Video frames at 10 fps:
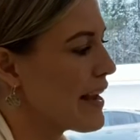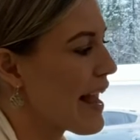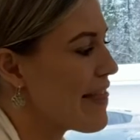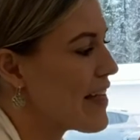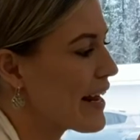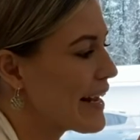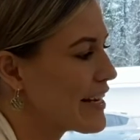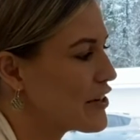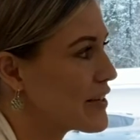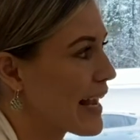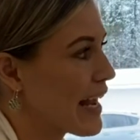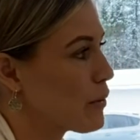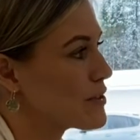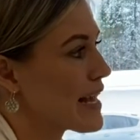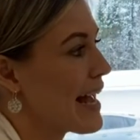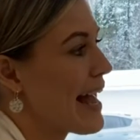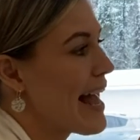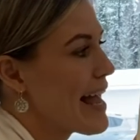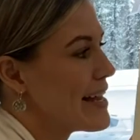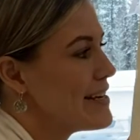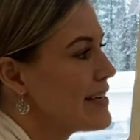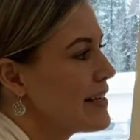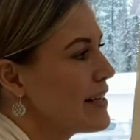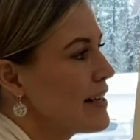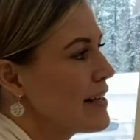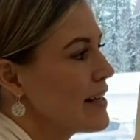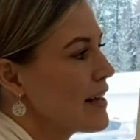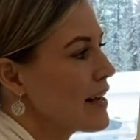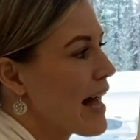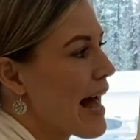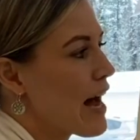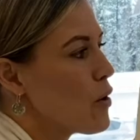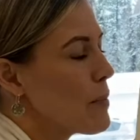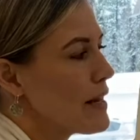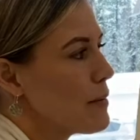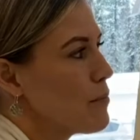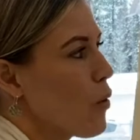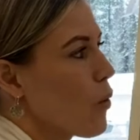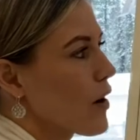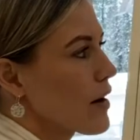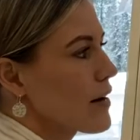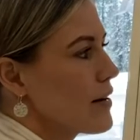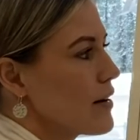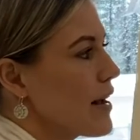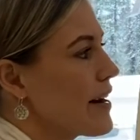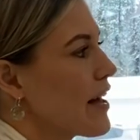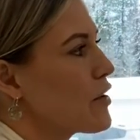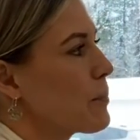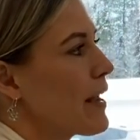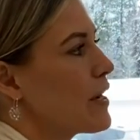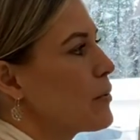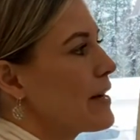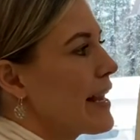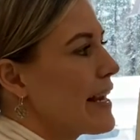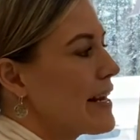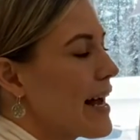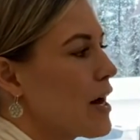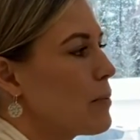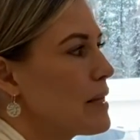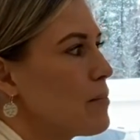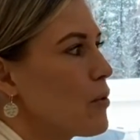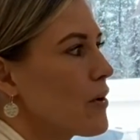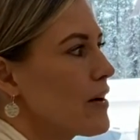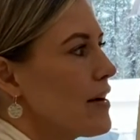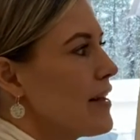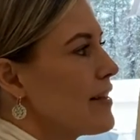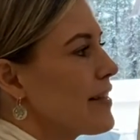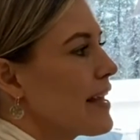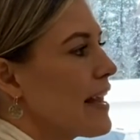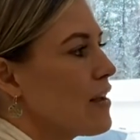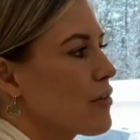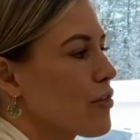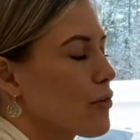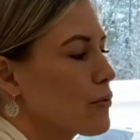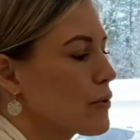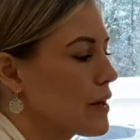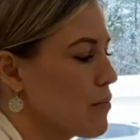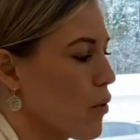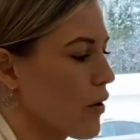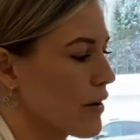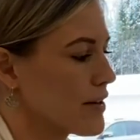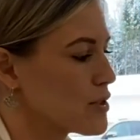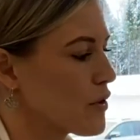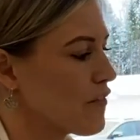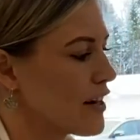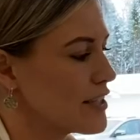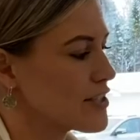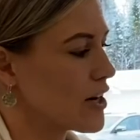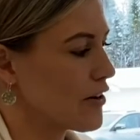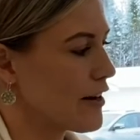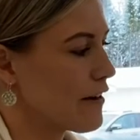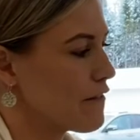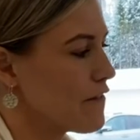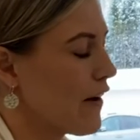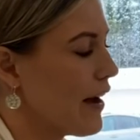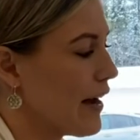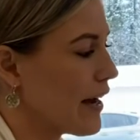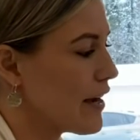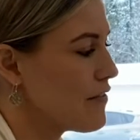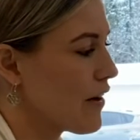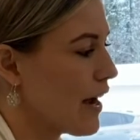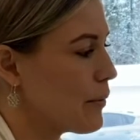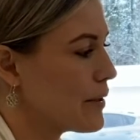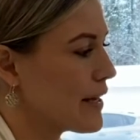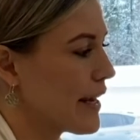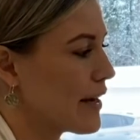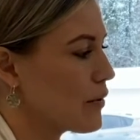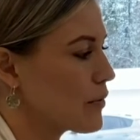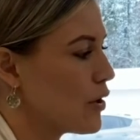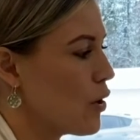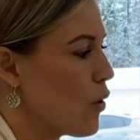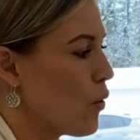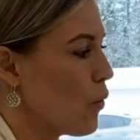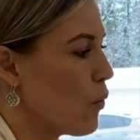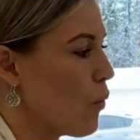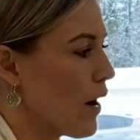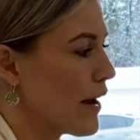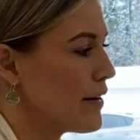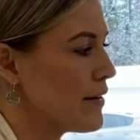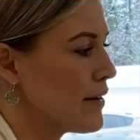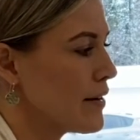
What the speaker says: and then I could count ahead how many more. Another penguin ate how many more? They ate 3 more. So if I started at 5, I would count 1,